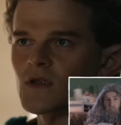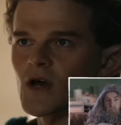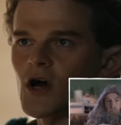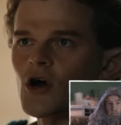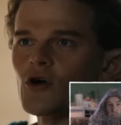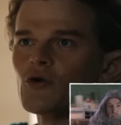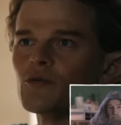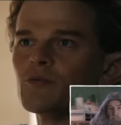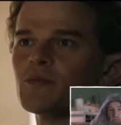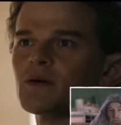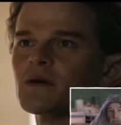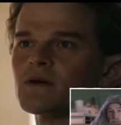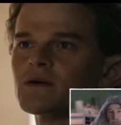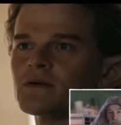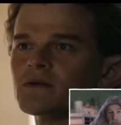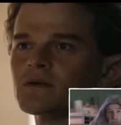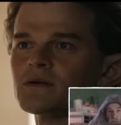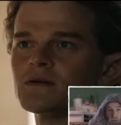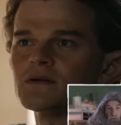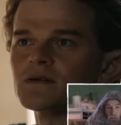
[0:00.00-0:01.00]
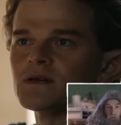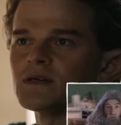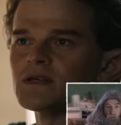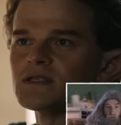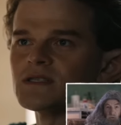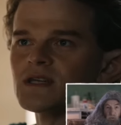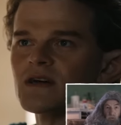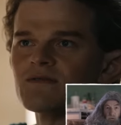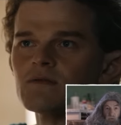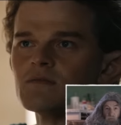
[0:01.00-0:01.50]
Hope
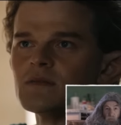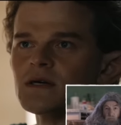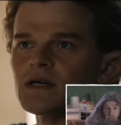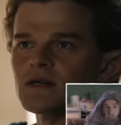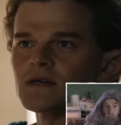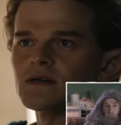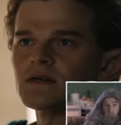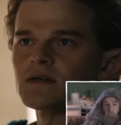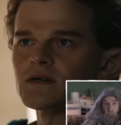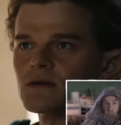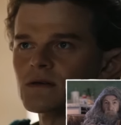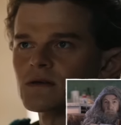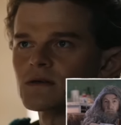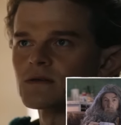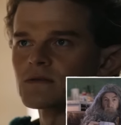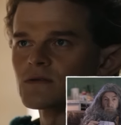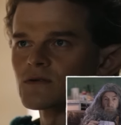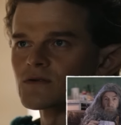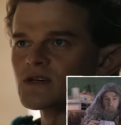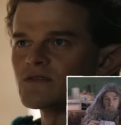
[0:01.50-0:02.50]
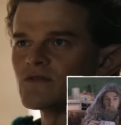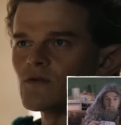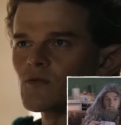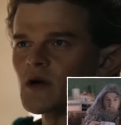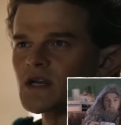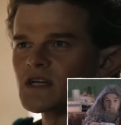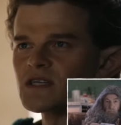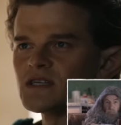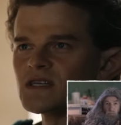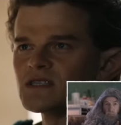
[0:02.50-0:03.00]
is never mere, not even
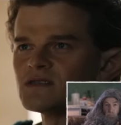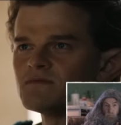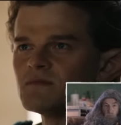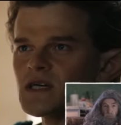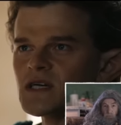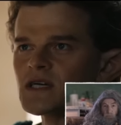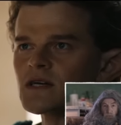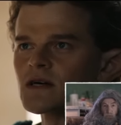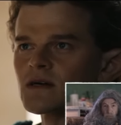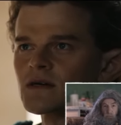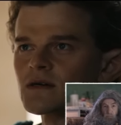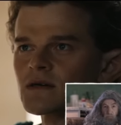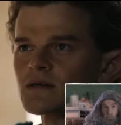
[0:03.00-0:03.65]
when it is meager.